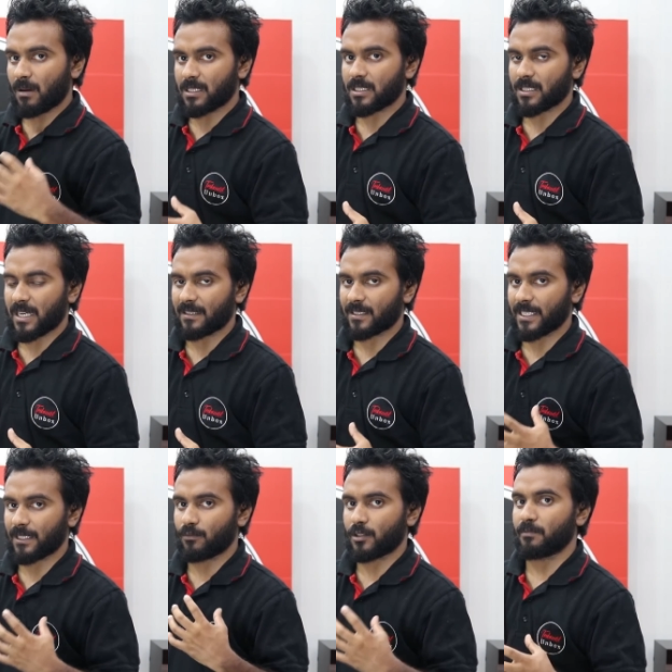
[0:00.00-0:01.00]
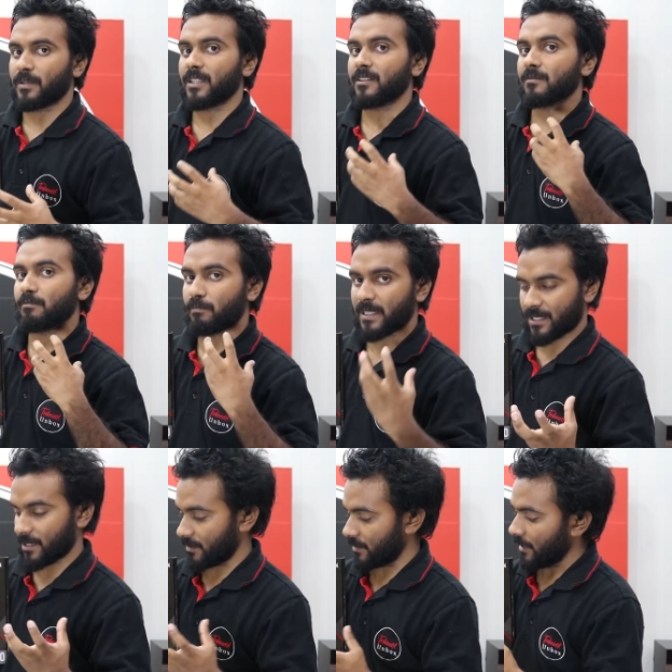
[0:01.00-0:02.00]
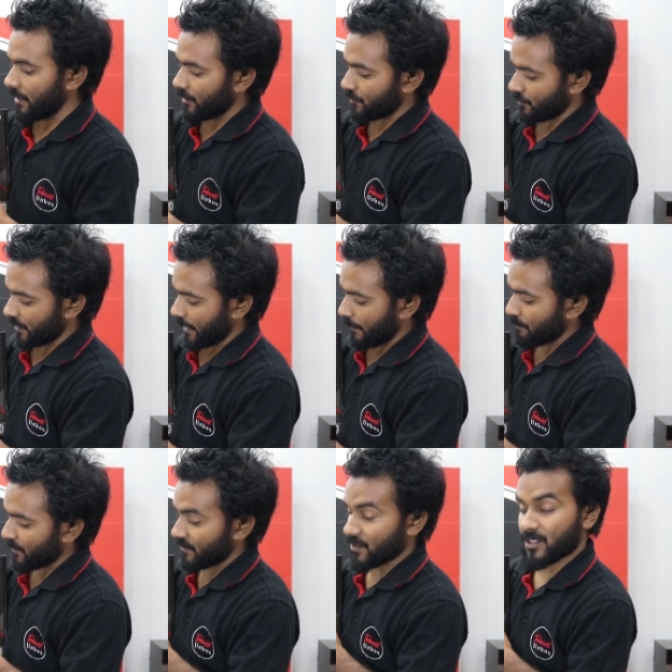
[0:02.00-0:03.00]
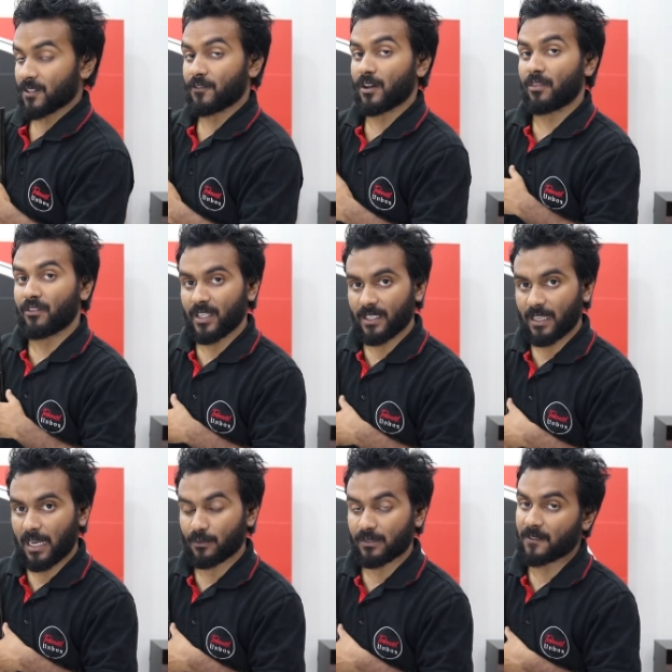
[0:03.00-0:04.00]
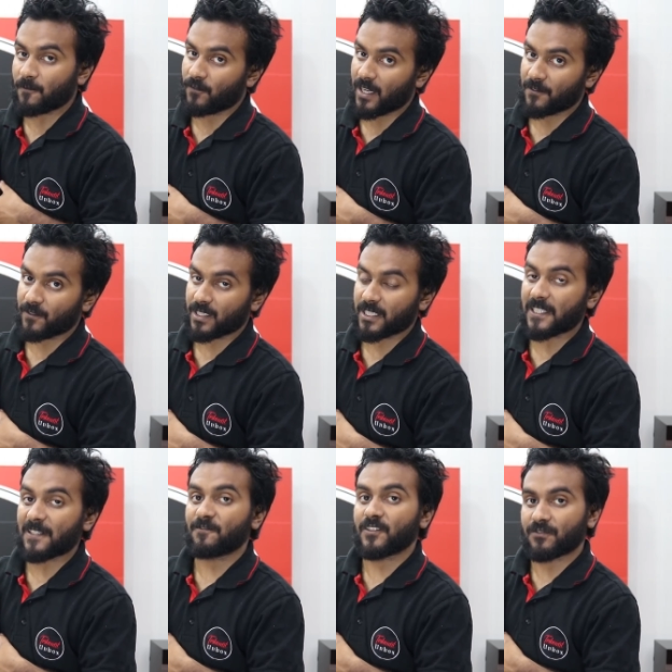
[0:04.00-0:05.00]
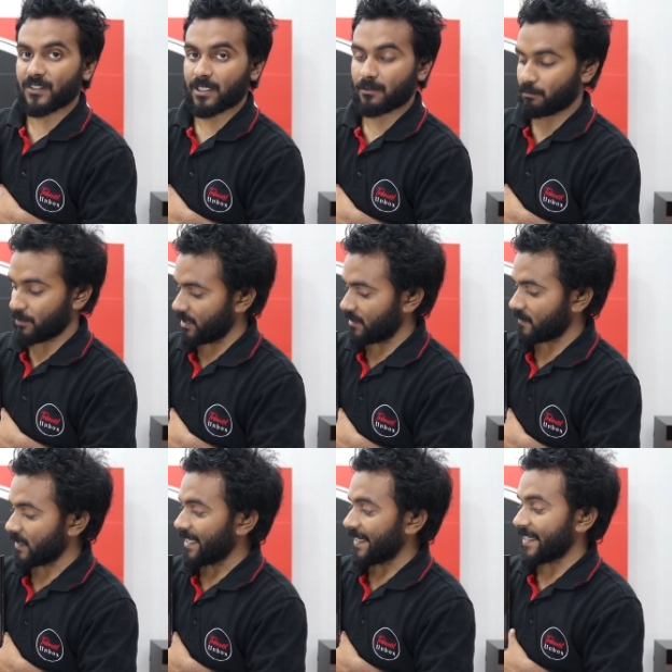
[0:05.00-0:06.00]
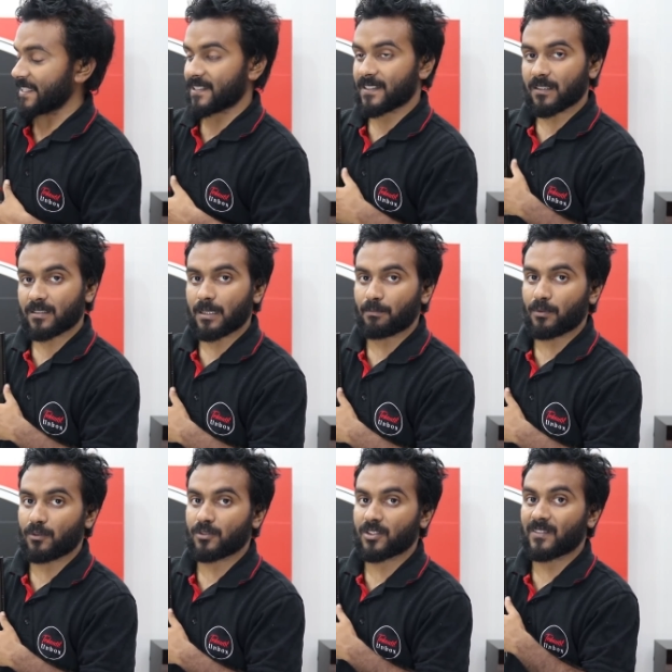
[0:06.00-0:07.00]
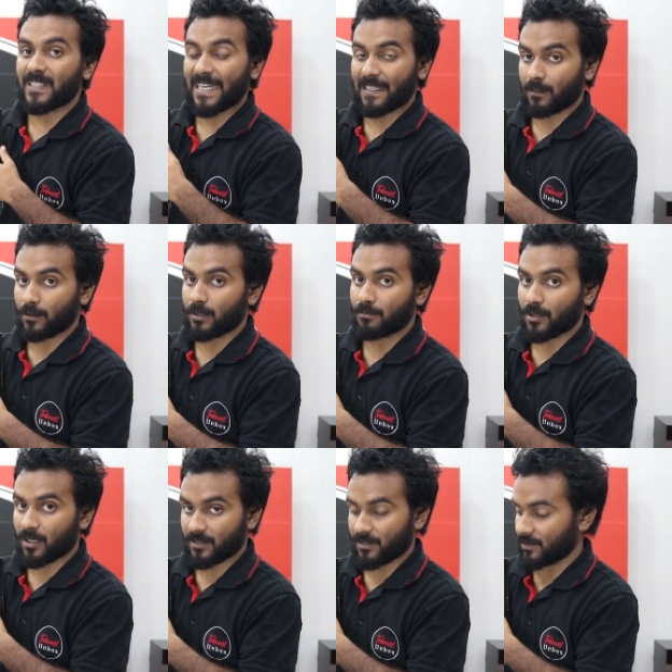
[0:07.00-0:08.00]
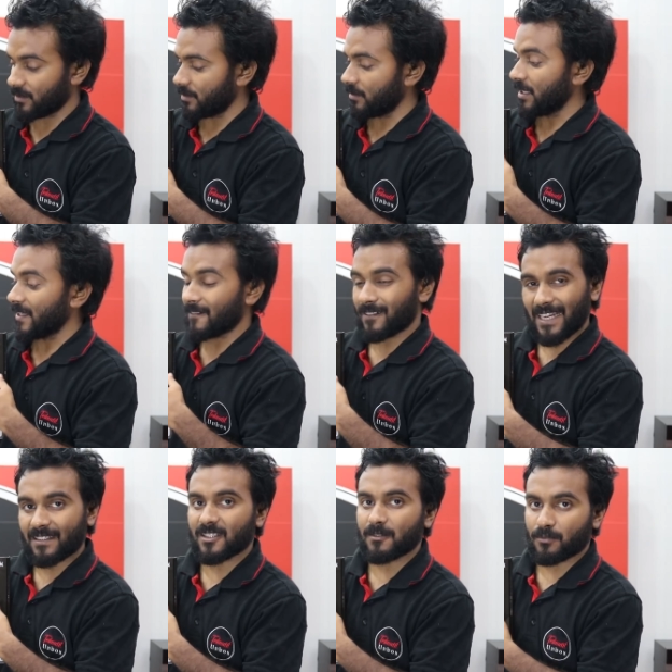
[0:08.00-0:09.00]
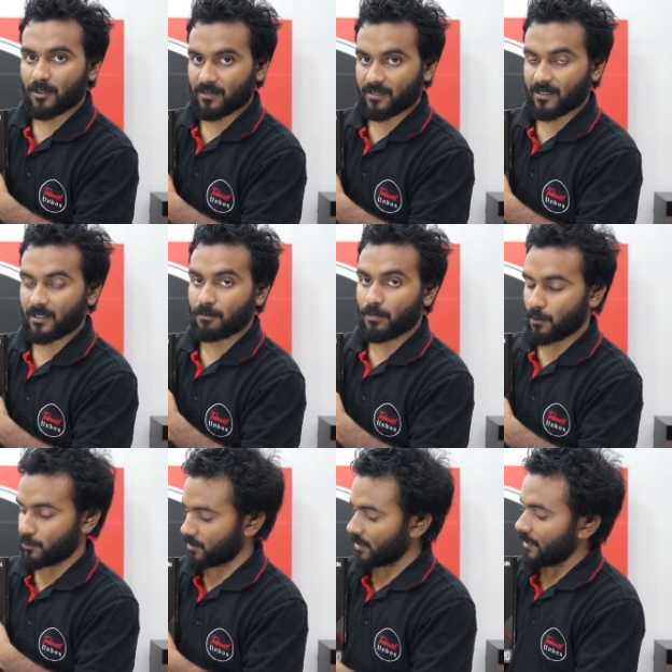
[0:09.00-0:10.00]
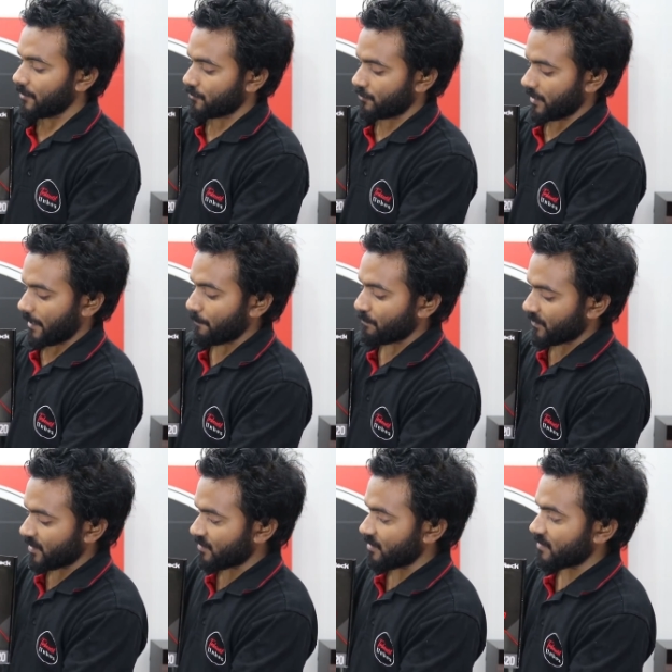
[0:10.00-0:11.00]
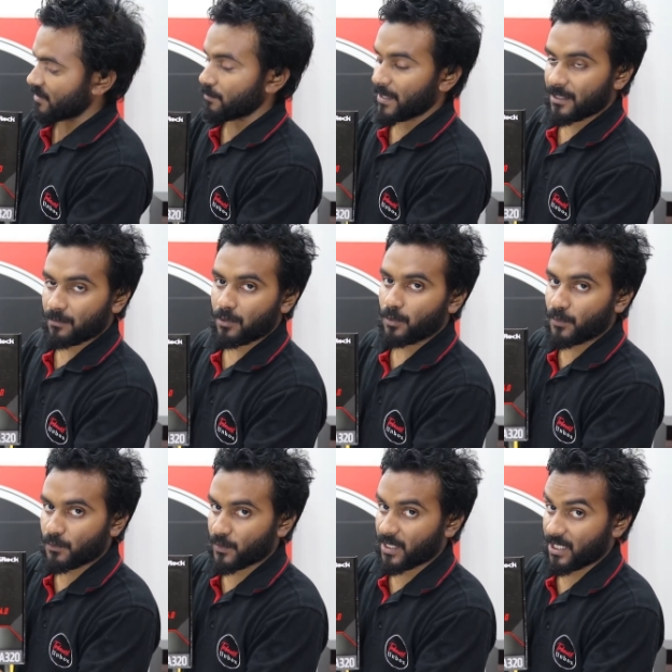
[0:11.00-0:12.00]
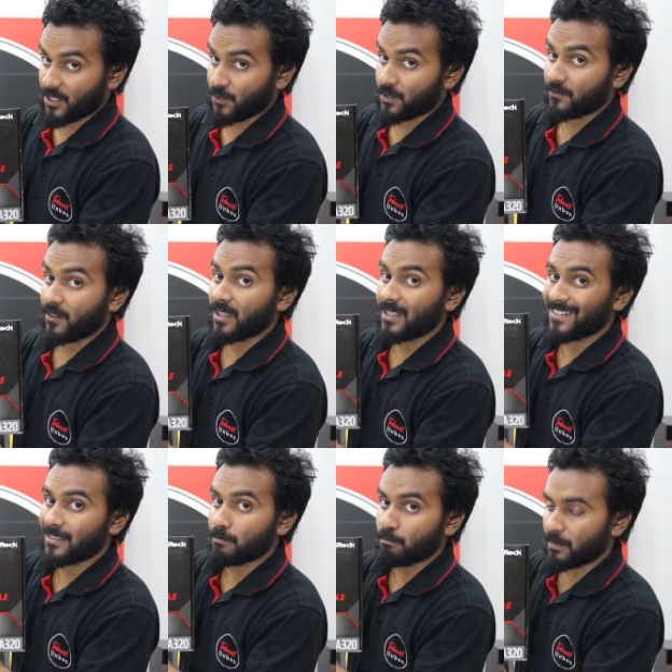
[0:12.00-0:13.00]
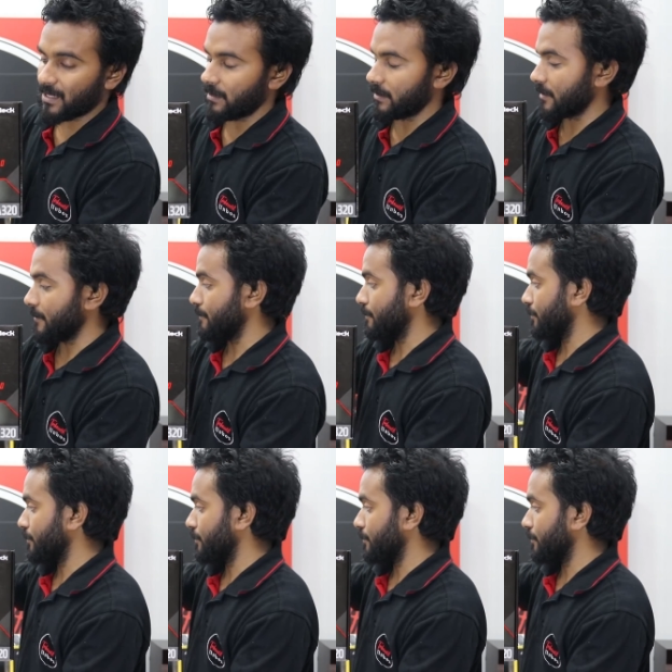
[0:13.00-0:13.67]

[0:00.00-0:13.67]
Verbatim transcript: Multitasking would be better. So yeah, this is for three thousand five hundred fifty rupees and it does support the Athlon processor, Ryzen processor both. So yeah, this is the motherboard which we're gonna use for this build.